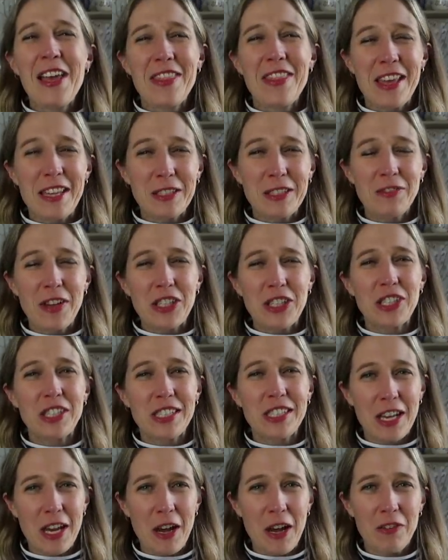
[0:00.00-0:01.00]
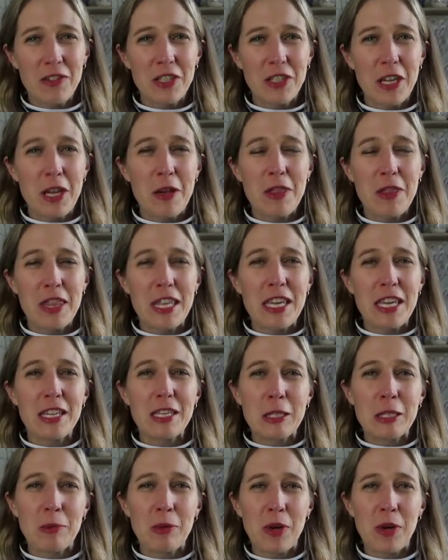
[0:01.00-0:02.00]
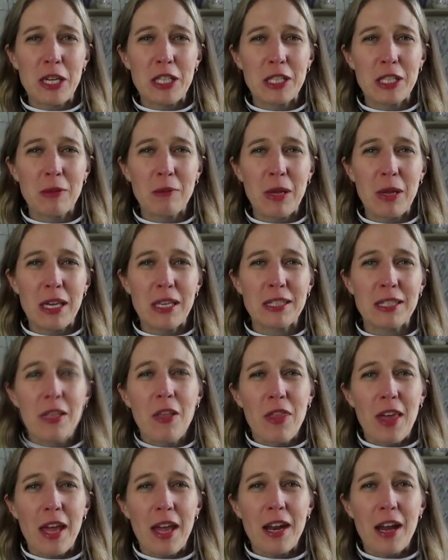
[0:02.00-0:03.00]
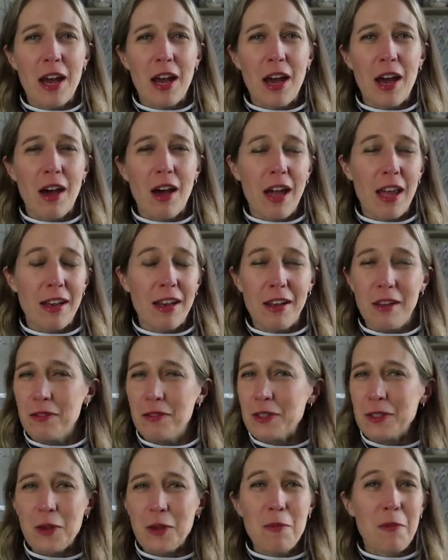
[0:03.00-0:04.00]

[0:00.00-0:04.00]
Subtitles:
that's fashioned after the inspiration piece that I love so